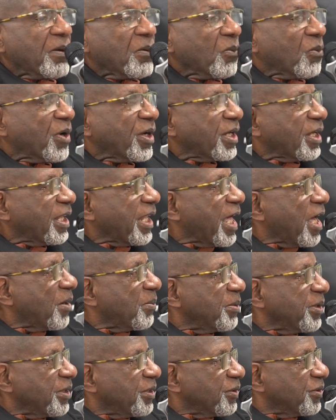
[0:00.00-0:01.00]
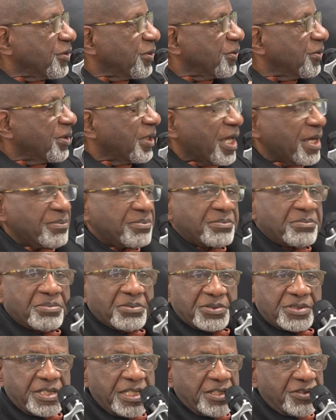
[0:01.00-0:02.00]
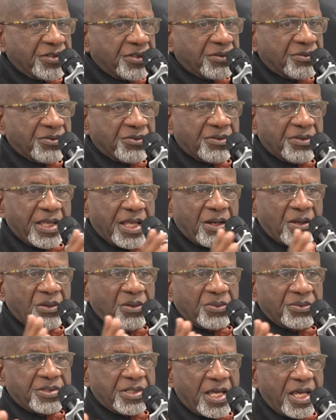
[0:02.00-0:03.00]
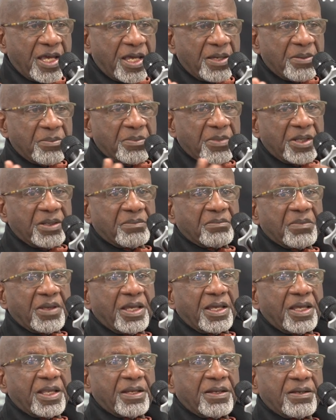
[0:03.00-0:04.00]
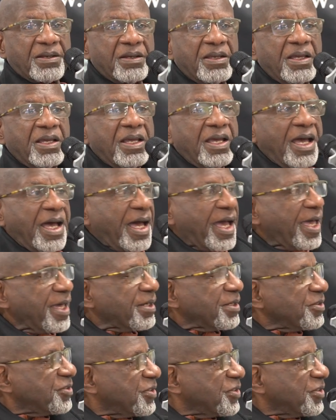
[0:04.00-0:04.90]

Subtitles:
what allowed me to do it? I was teaching through that whole time, and I had a